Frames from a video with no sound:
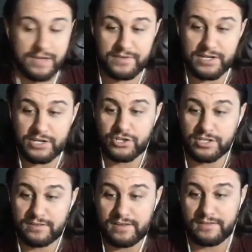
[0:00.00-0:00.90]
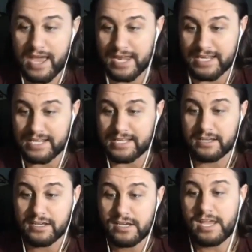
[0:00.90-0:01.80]
that he shouldn't have done that.
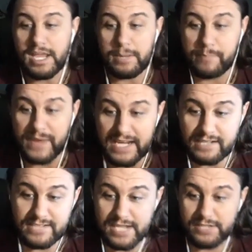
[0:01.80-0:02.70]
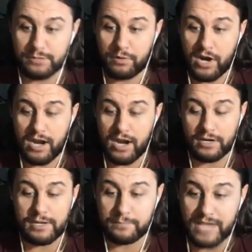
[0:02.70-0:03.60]
He beat Daniel Bryan, or
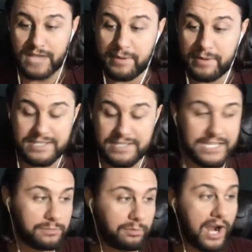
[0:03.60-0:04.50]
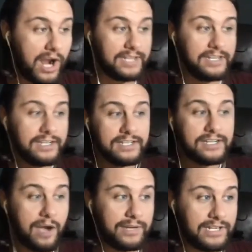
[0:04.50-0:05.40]
he got beat by Daniel Bryan.
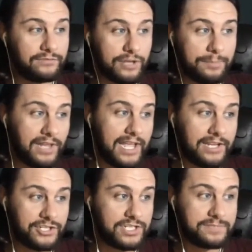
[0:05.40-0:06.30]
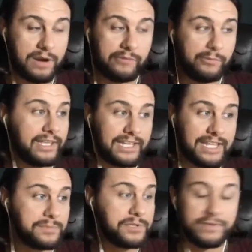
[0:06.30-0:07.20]
I mean, if Triple H is probably going to
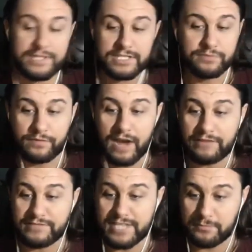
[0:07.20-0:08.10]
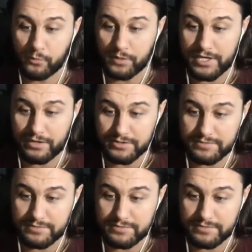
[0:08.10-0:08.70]
keep doing these for 5, 10 more years,